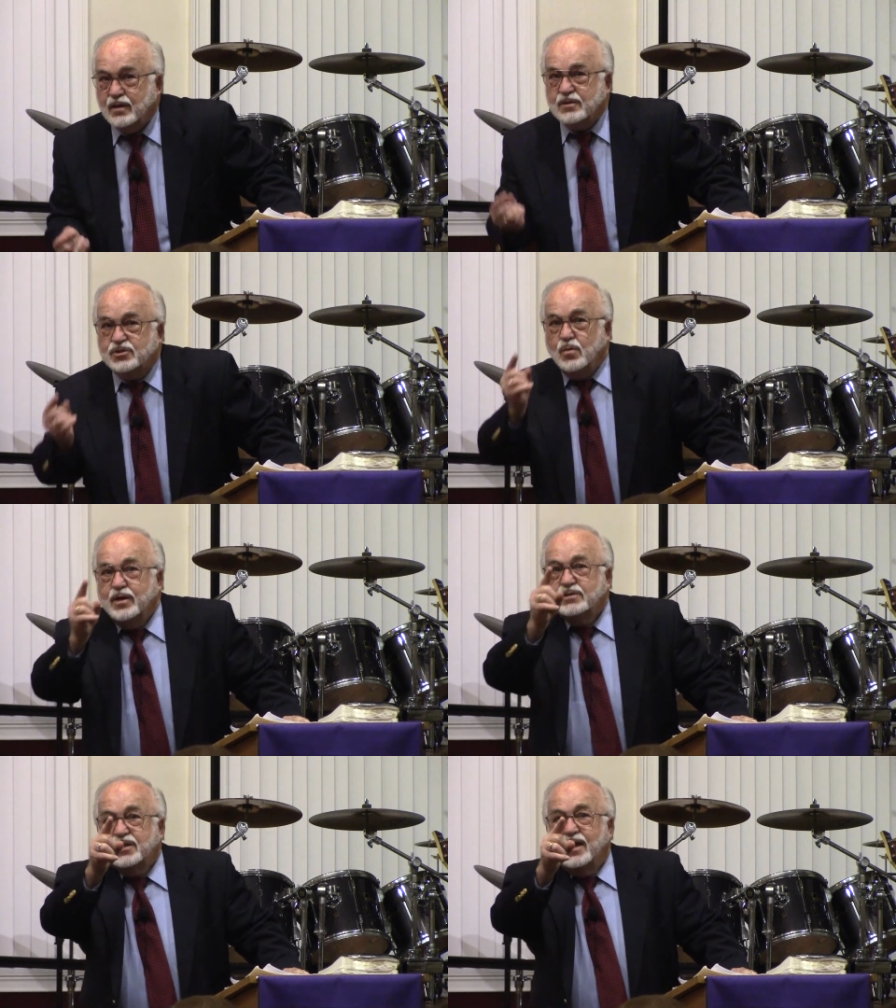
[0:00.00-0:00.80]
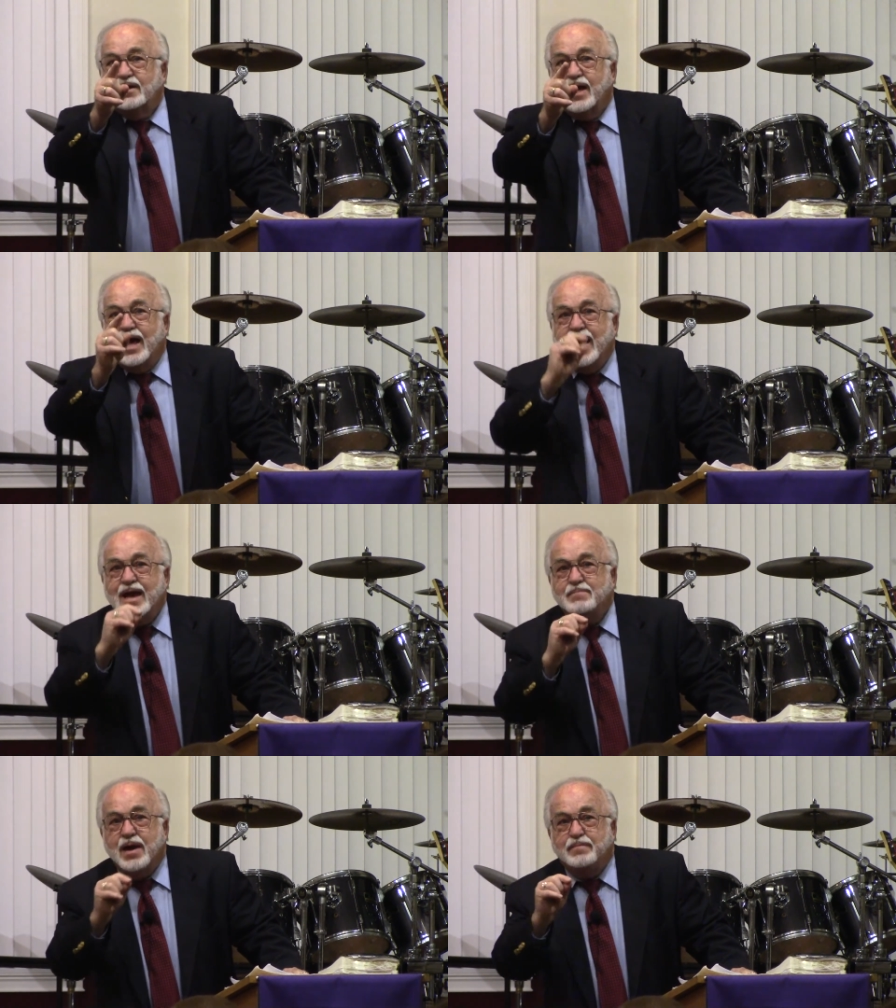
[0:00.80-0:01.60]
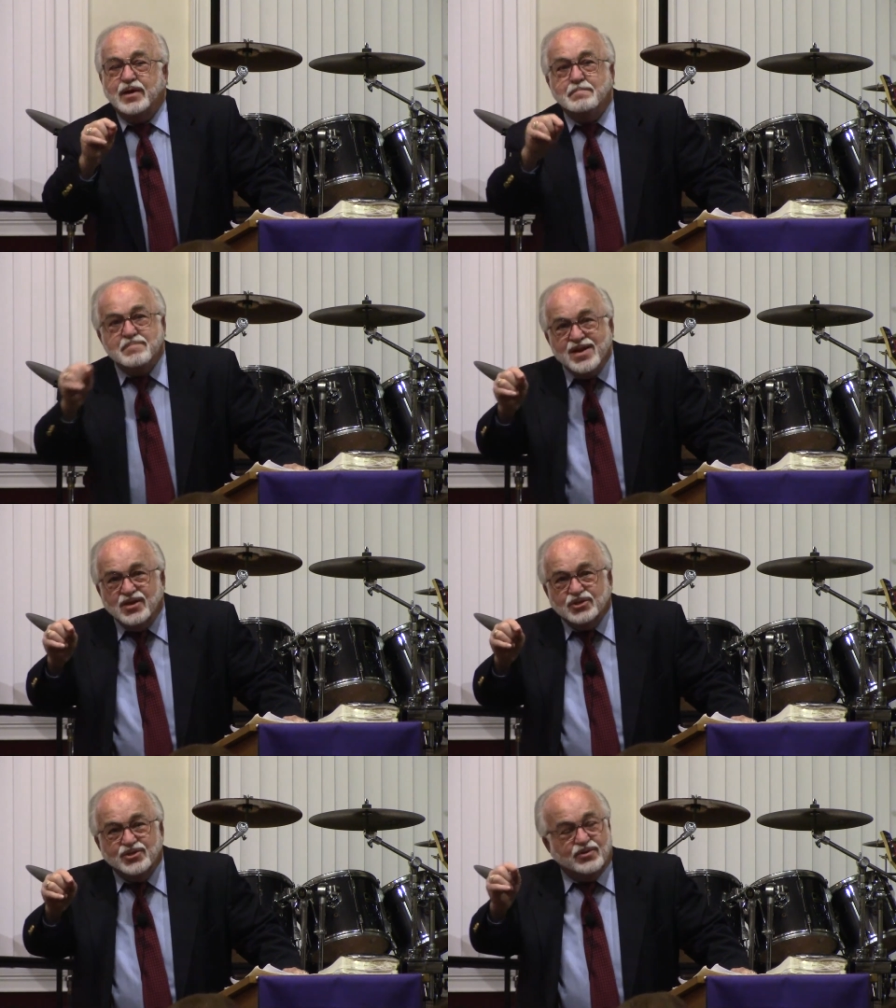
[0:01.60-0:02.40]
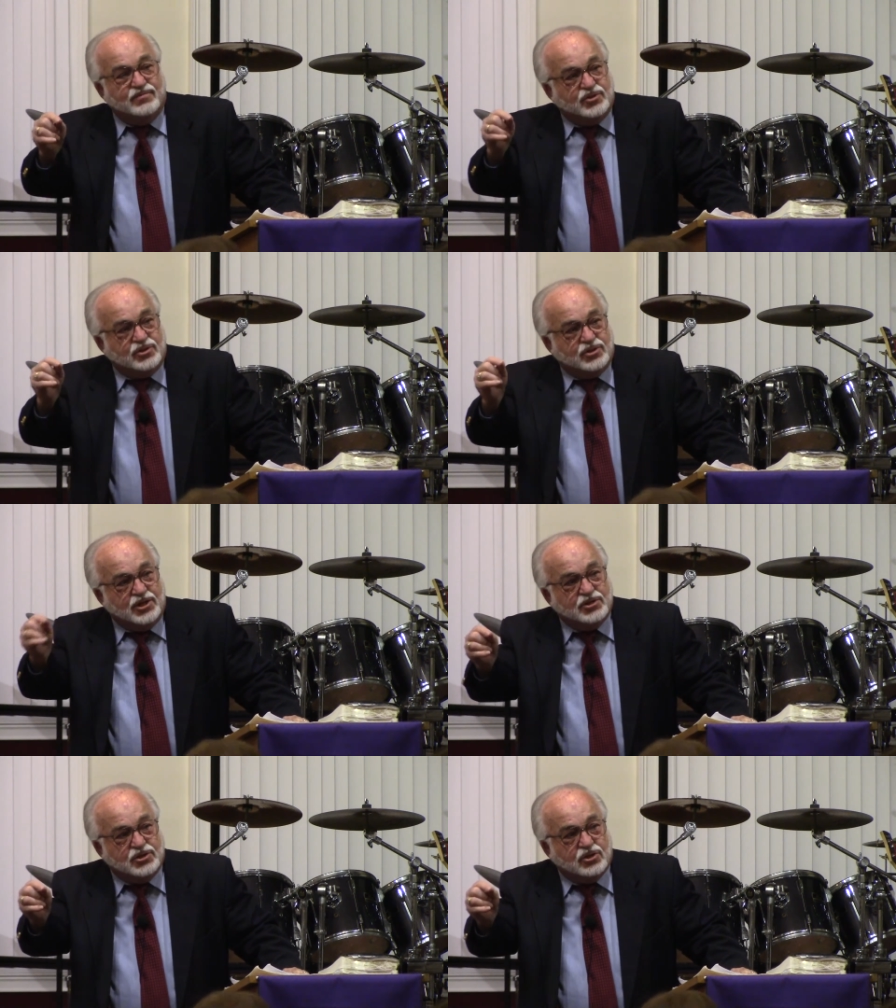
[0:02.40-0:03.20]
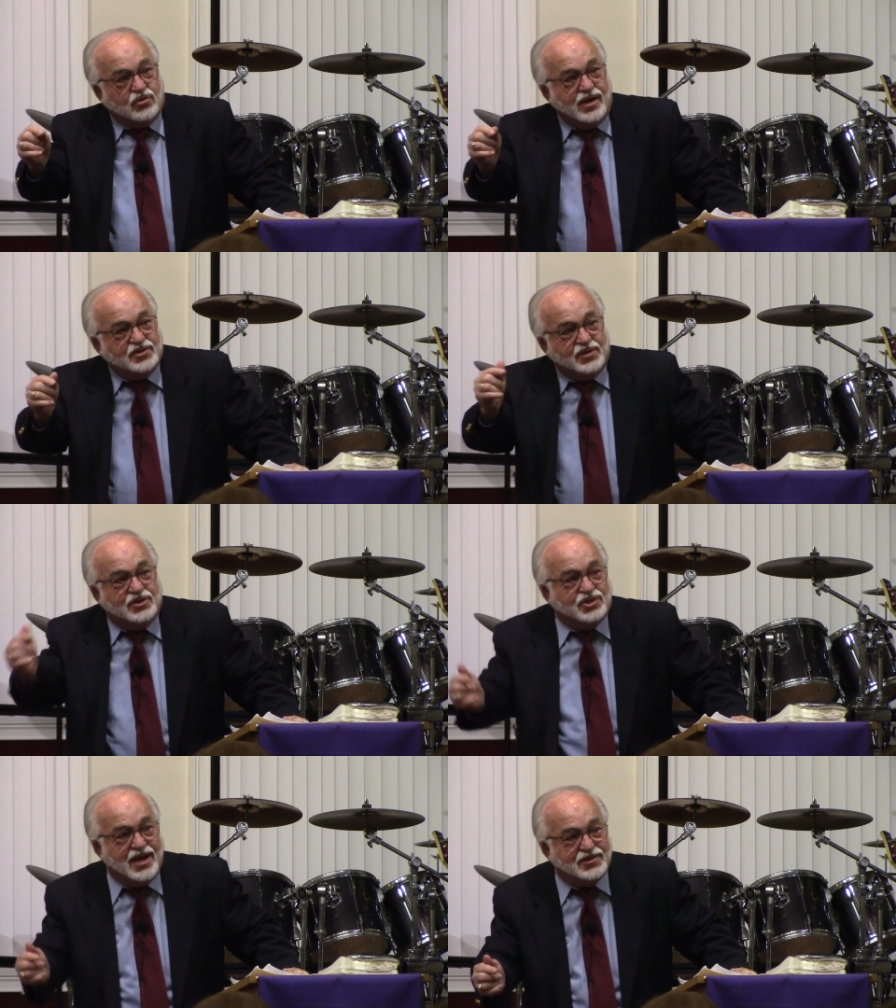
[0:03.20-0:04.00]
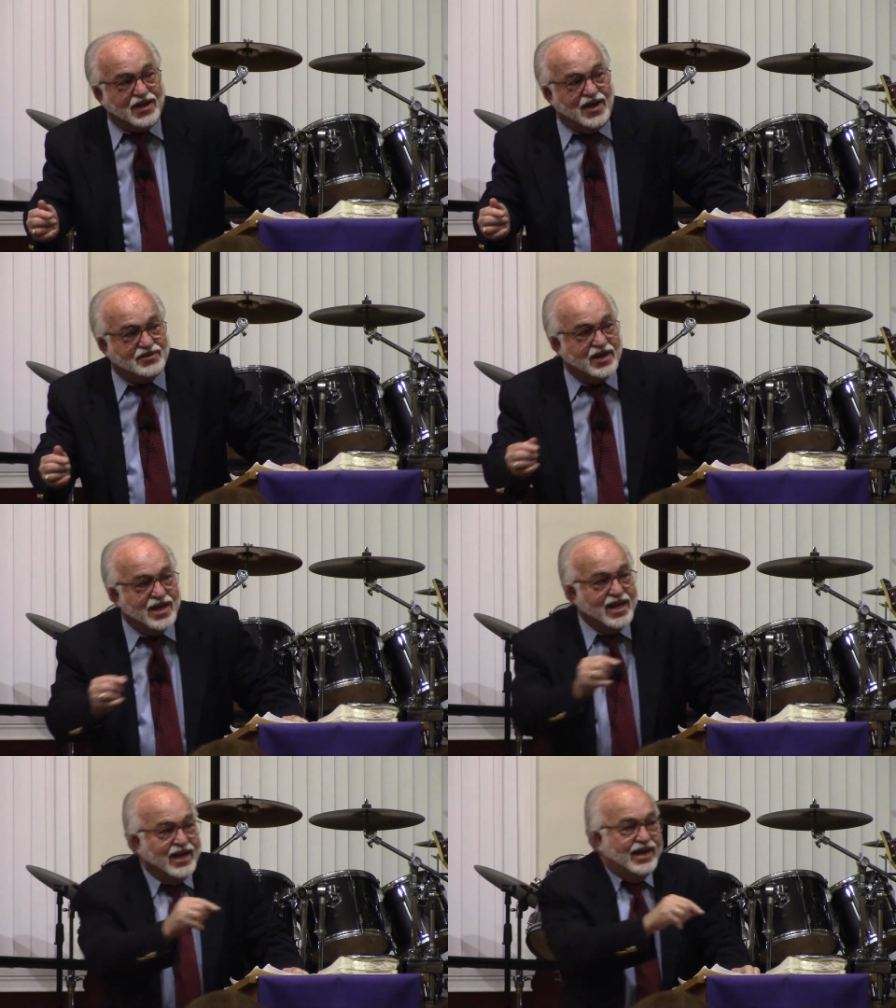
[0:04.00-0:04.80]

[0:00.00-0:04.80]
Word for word: So when he's saying, I might be a minister of Jesus Christ to the Gentiles,